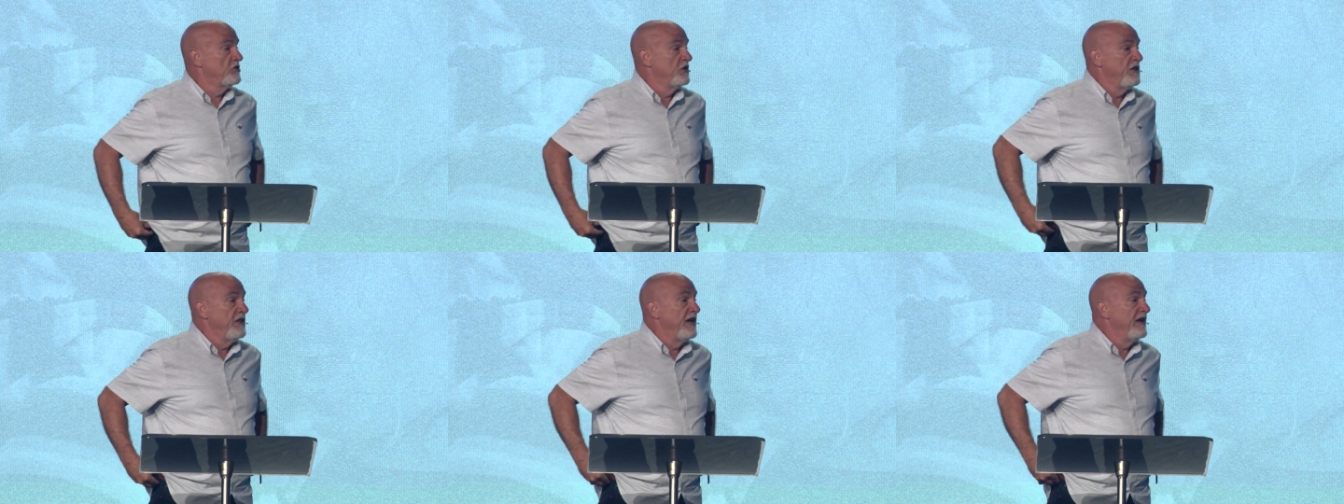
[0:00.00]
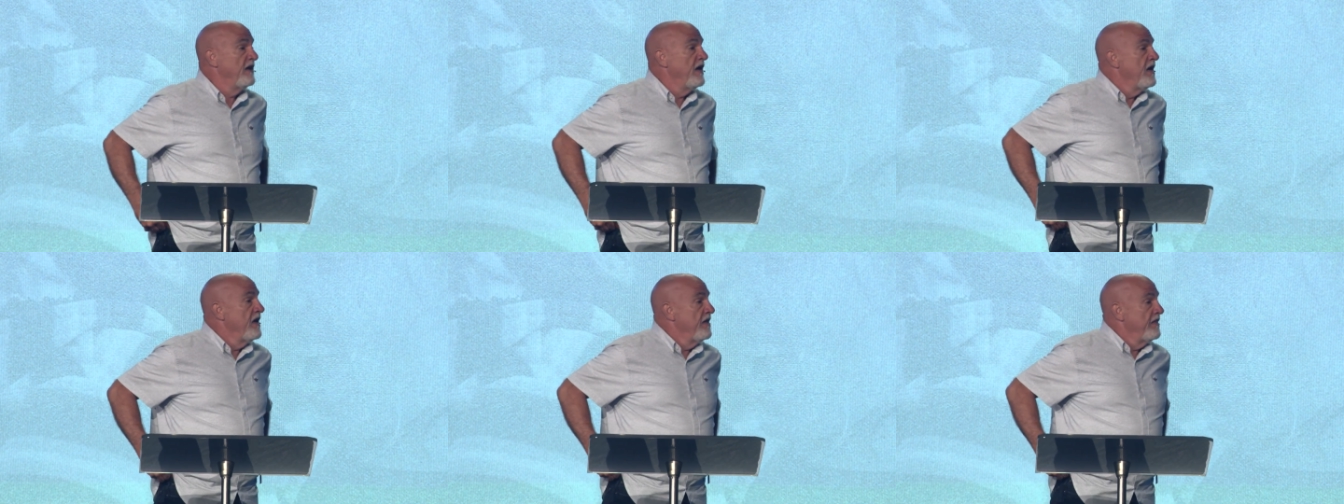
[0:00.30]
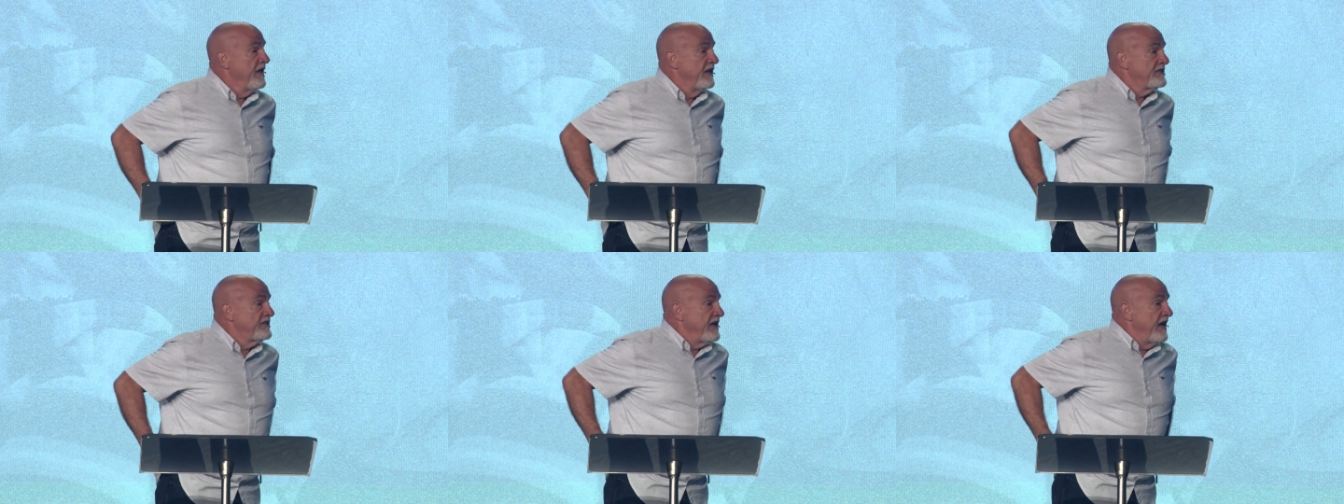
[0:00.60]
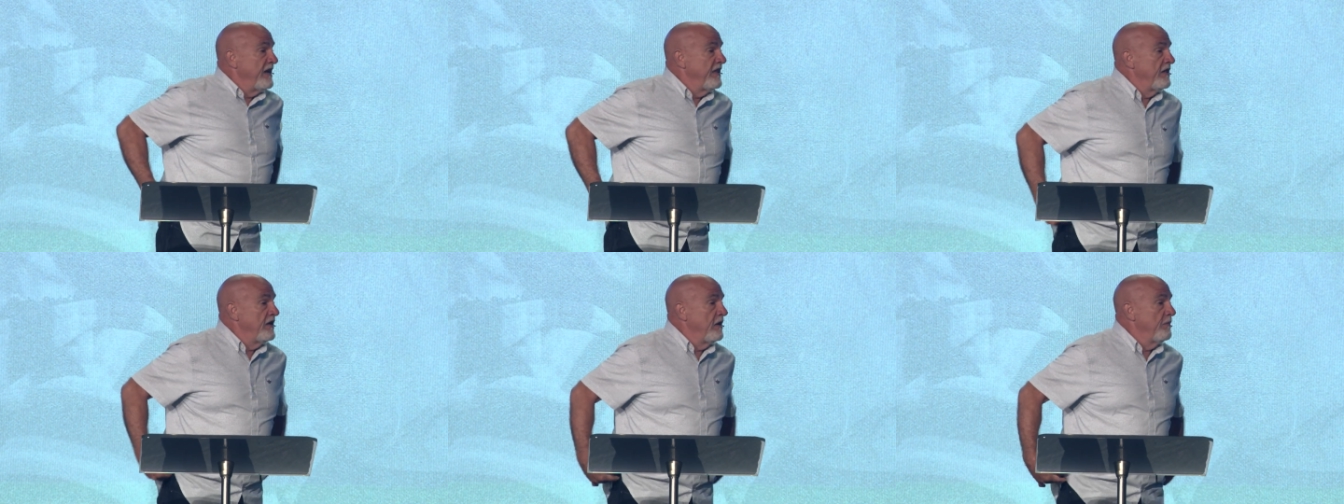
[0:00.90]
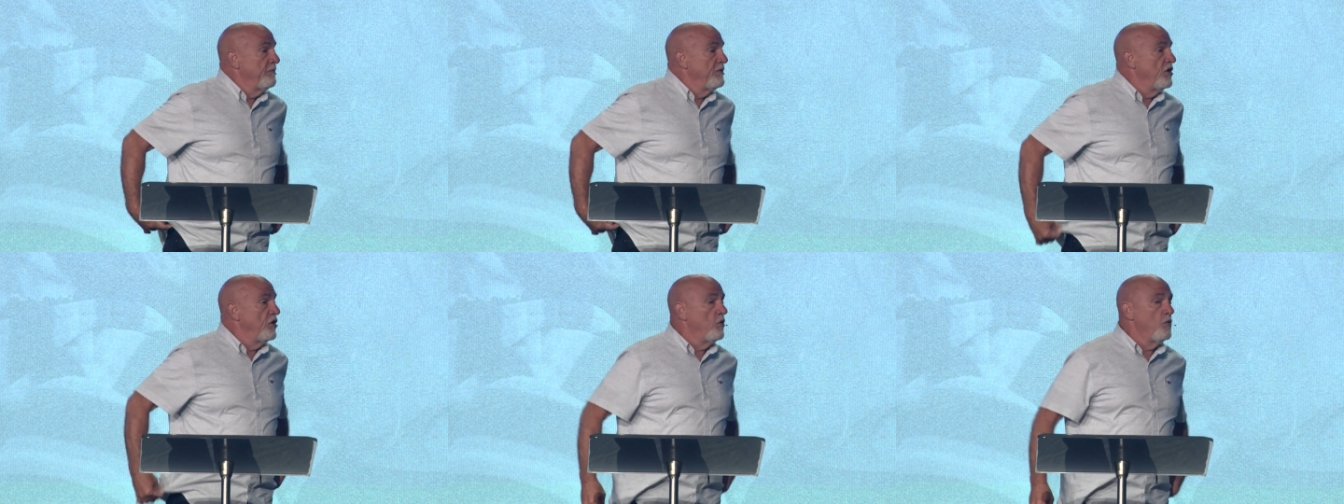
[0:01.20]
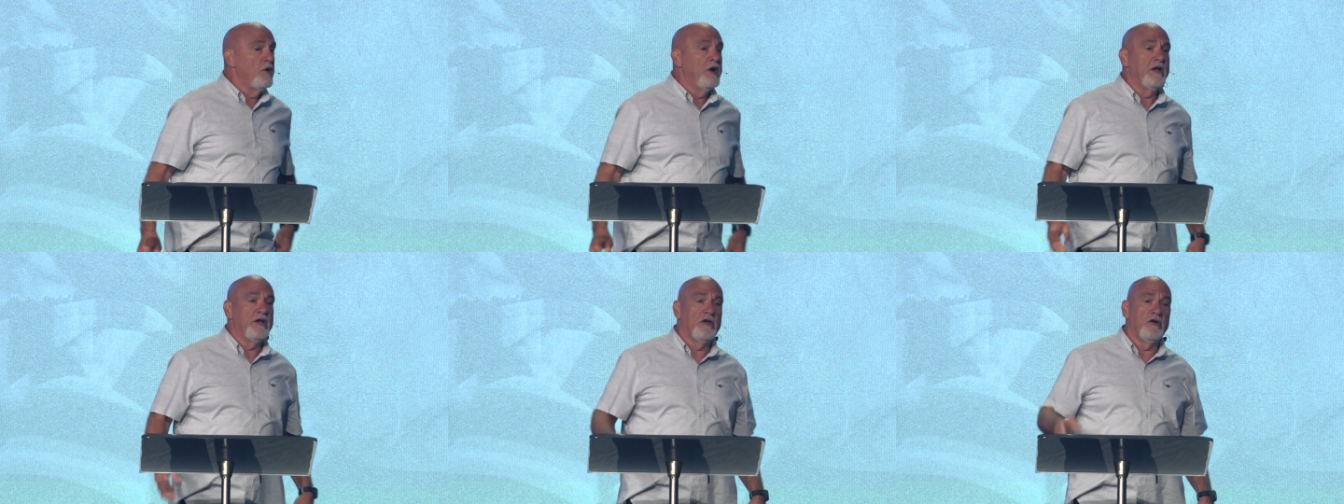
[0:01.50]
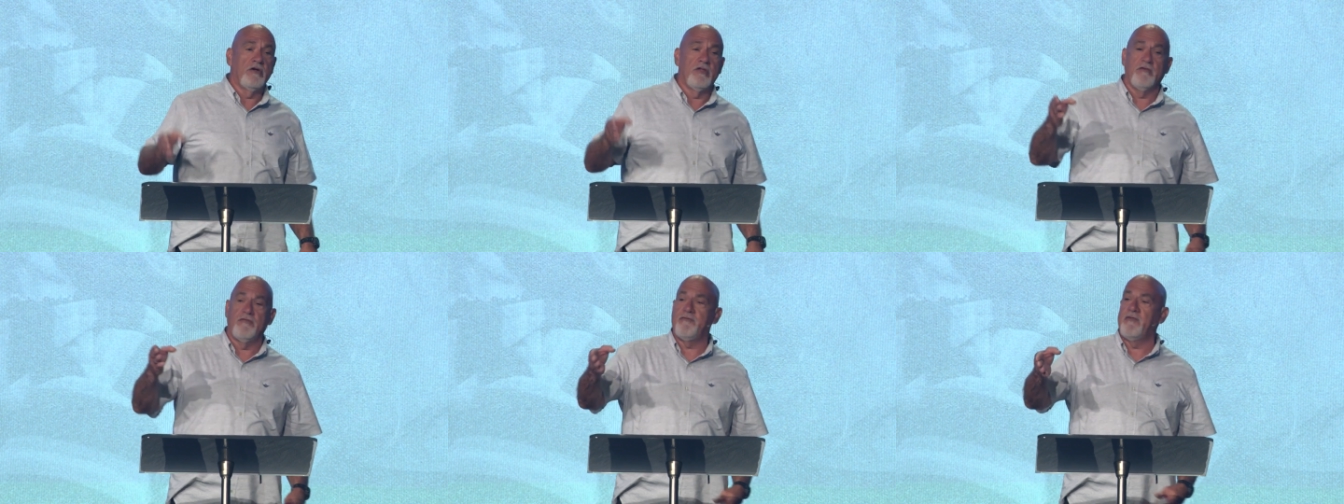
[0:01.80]
And they, they say to them, you know what?
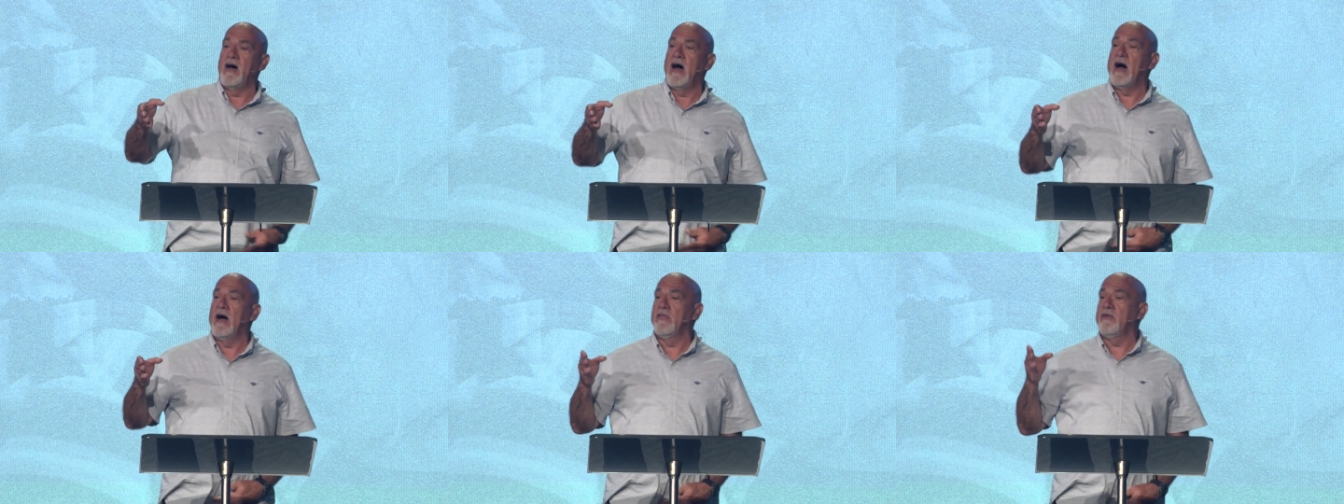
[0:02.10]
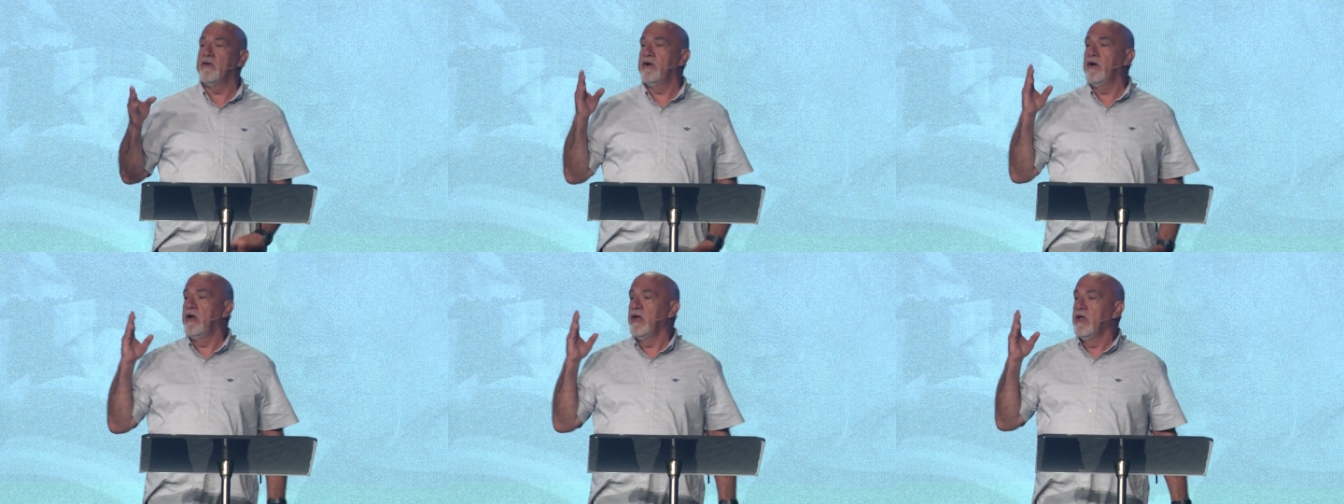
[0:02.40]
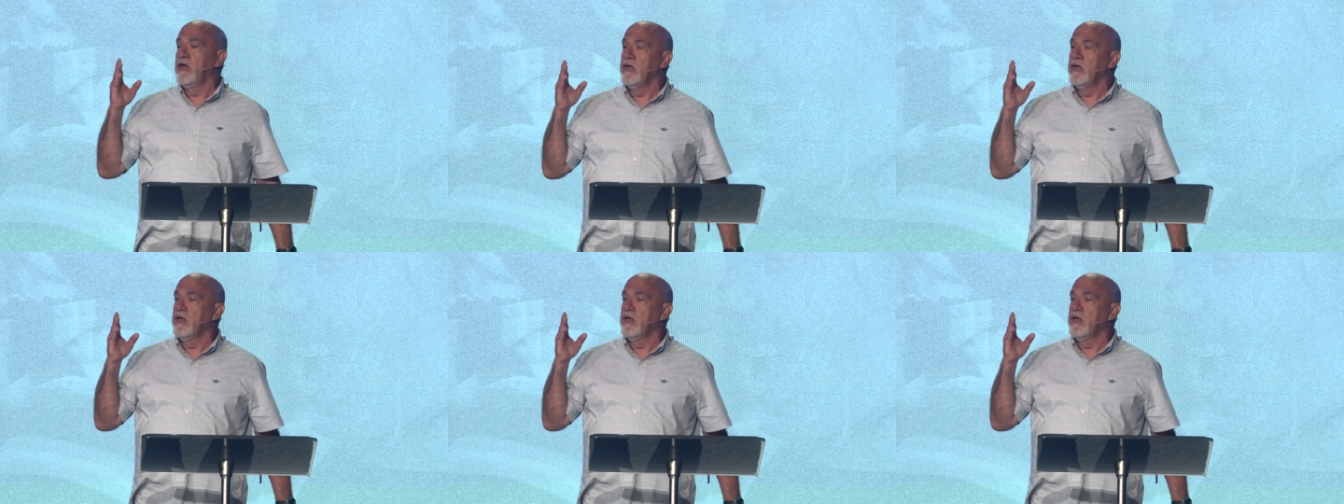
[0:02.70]
You're the father.